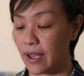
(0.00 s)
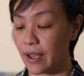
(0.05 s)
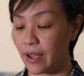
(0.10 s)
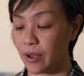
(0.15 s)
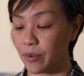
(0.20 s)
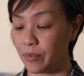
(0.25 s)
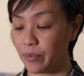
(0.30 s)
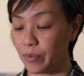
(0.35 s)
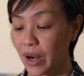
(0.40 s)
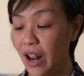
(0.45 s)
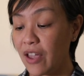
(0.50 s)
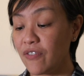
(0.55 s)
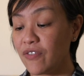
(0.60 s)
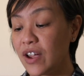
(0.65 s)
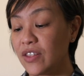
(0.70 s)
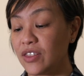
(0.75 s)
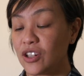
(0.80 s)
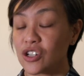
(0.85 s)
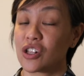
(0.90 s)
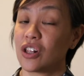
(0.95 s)
Um, but I
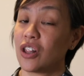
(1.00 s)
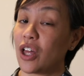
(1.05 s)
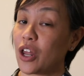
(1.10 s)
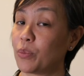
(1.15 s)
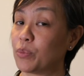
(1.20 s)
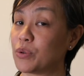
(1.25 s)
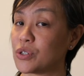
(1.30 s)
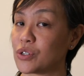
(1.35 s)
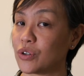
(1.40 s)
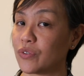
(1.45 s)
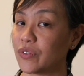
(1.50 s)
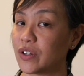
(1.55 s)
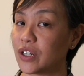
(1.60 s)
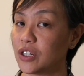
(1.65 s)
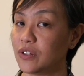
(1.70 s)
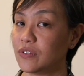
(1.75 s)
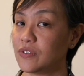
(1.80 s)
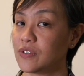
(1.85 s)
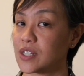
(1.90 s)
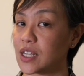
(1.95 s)
find there's a lot of
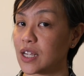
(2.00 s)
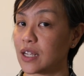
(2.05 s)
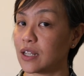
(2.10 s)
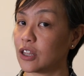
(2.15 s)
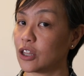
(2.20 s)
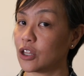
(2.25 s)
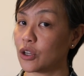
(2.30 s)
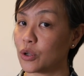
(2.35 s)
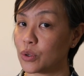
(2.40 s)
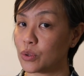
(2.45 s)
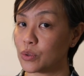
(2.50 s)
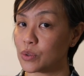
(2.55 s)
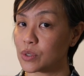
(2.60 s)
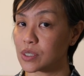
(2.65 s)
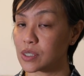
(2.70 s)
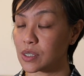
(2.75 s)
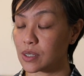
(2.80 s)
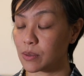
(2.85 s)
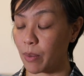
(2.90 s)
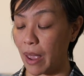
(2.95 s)
preservatives in
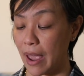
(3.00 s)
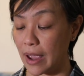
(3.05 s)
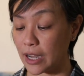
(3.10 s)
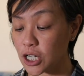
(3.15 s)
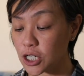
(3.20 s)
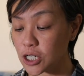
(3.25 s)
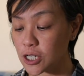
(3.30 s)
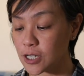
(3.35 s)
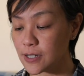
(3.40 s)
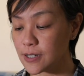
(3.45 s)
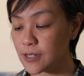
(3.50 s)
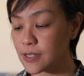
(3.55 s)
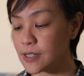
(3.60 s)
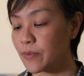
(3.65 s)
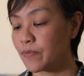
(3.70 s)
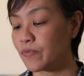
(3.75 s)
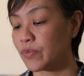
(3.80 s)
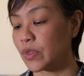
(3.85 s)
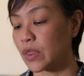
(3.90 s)
those packages.